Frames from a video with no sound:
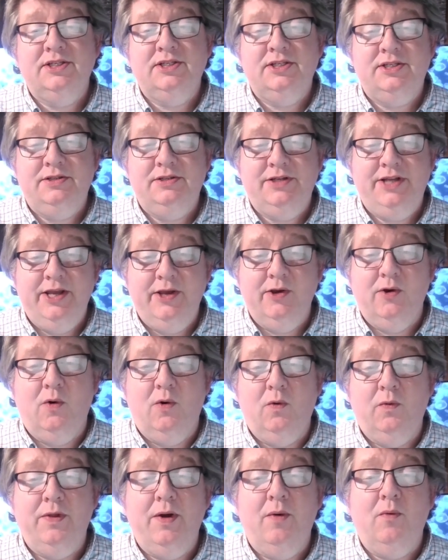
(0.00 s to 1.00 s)

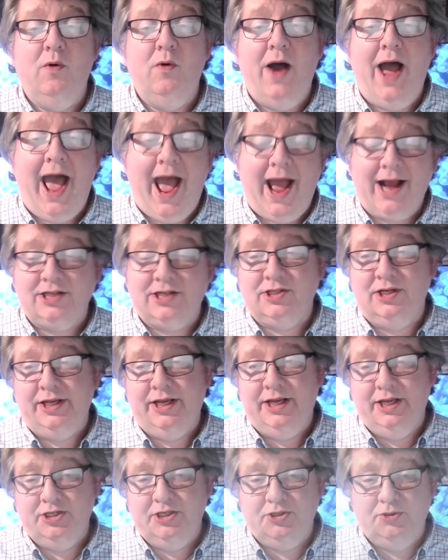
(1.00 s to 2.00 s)
skill that will
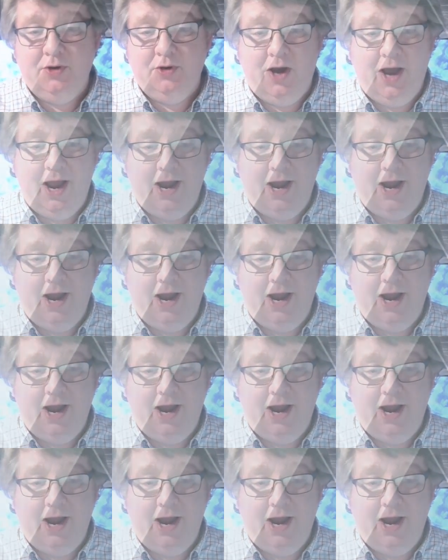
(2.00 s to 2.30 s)
actually get you